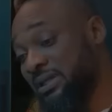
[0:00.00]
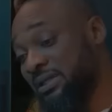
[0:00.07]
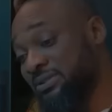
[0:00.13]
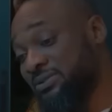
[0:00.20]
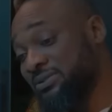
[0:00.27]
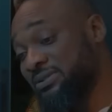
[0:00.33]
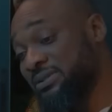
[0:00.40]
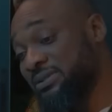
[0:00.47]
can't
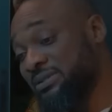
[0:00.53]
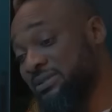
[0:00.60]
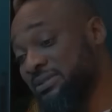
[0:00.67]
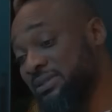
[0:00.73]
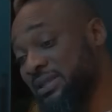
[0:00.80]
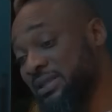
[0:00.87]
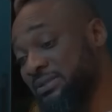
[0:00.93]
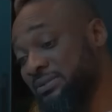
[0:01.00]
sustain these
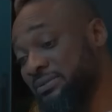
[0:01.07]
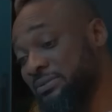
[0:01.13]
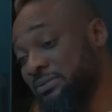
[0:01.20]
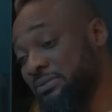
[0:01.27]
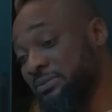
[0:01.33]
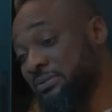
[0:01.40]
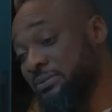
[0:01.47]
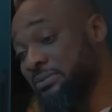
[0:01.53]
lies.
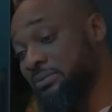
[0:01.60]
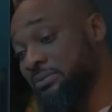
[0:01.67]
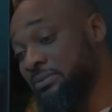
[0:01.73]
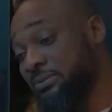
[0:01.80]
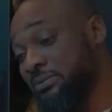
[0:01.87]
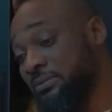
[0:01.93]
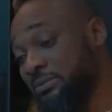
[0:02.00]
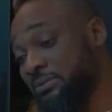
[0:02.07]

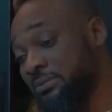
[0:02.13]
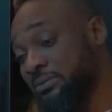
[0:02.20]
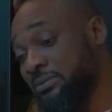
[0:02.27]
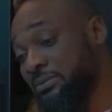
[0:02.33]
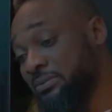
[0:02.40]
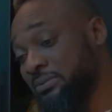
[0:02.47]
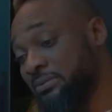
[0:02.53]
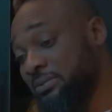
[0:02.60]

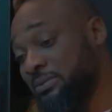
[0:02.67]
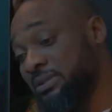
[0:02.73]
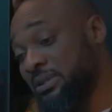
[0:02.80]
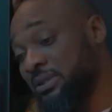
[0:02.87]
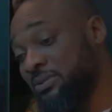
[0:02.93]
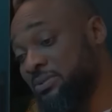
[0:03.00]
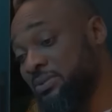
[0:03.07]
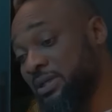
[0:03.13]
But the
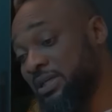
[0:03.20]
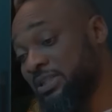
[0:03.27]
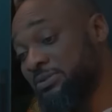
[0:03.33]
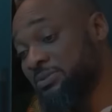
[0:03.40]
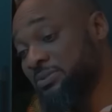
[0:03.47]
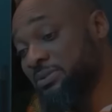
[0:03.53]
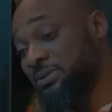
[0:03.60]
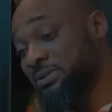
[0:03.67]
girl will catch me
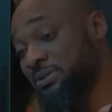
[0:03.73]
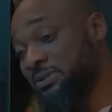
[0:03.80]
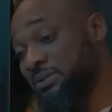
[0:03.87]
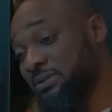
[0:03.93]
one day.